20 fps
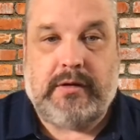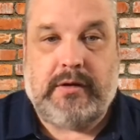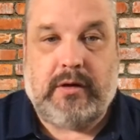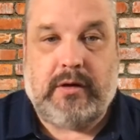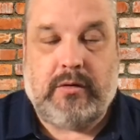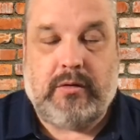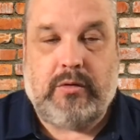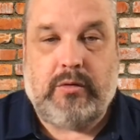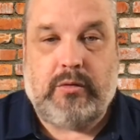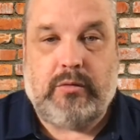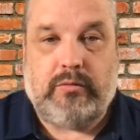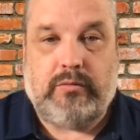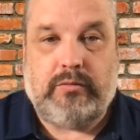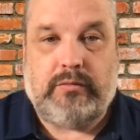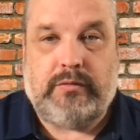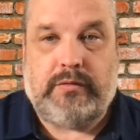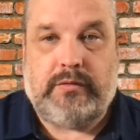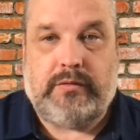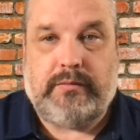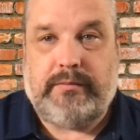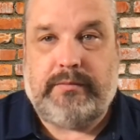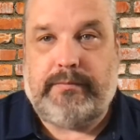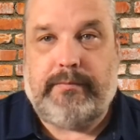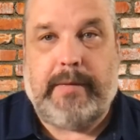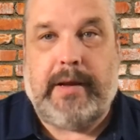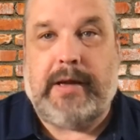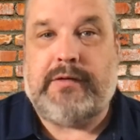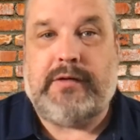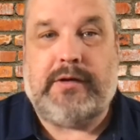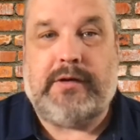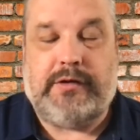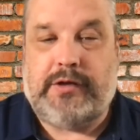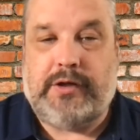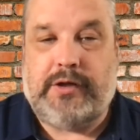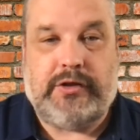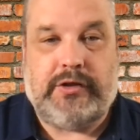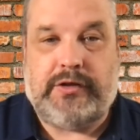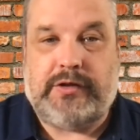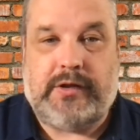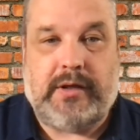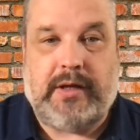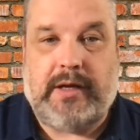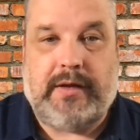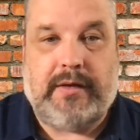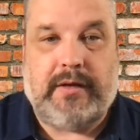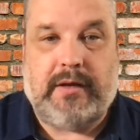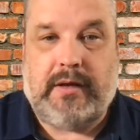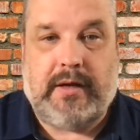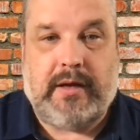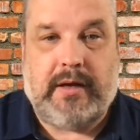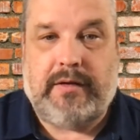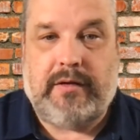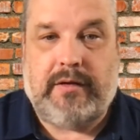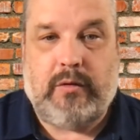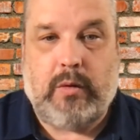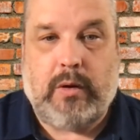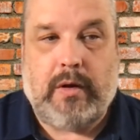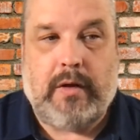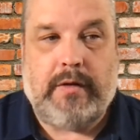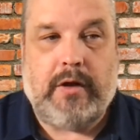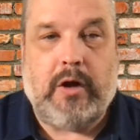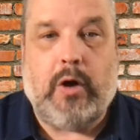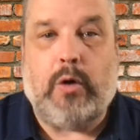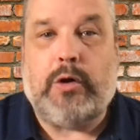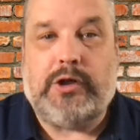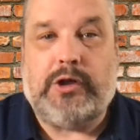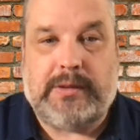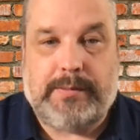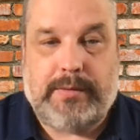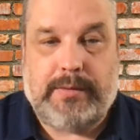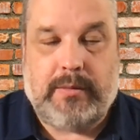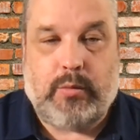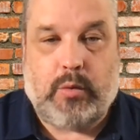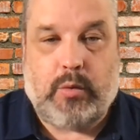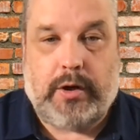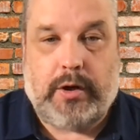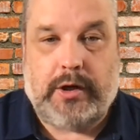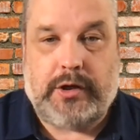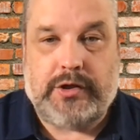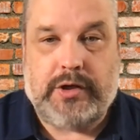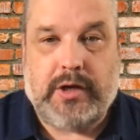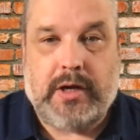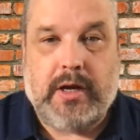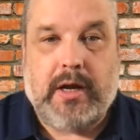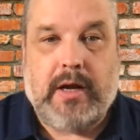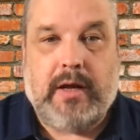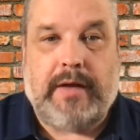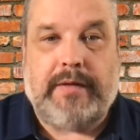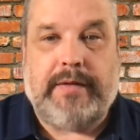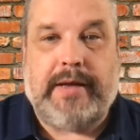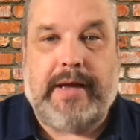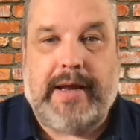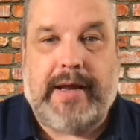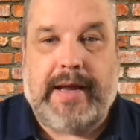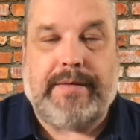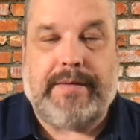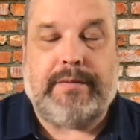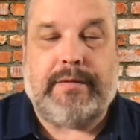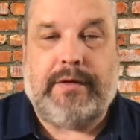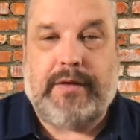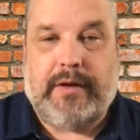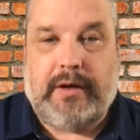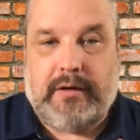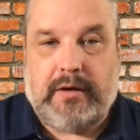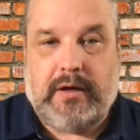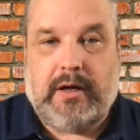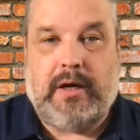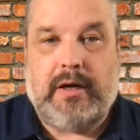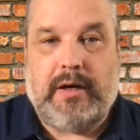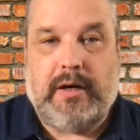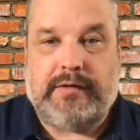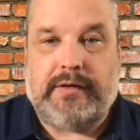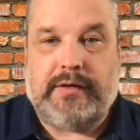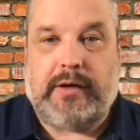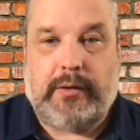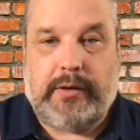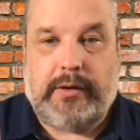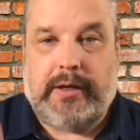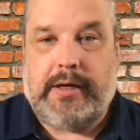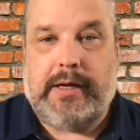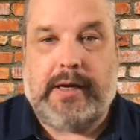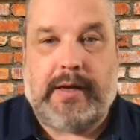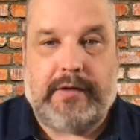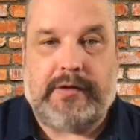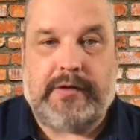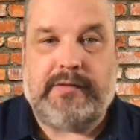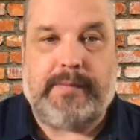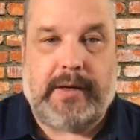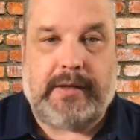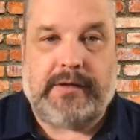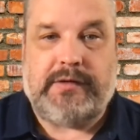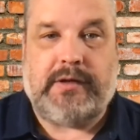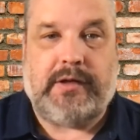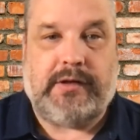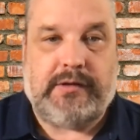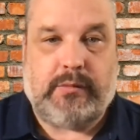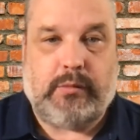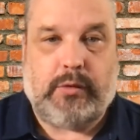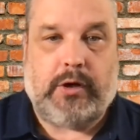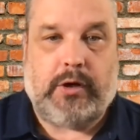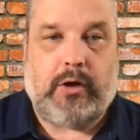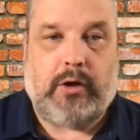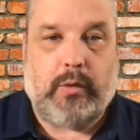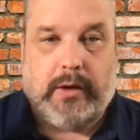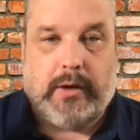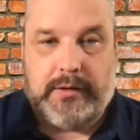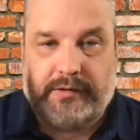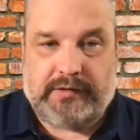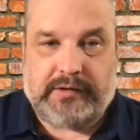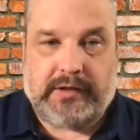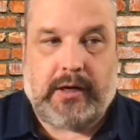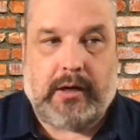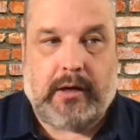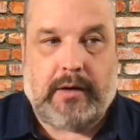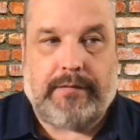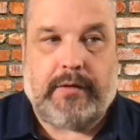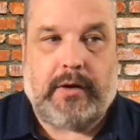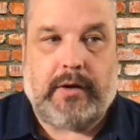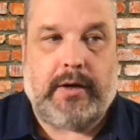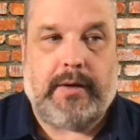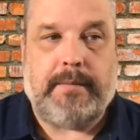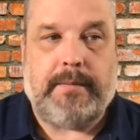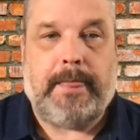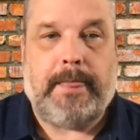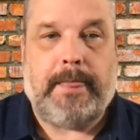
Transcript: who makes the decisions on the ownership of the mortgage, that they have everything done. And it's like, okay, yeah, this makes sense, and we're going to go ahead and sign off on it.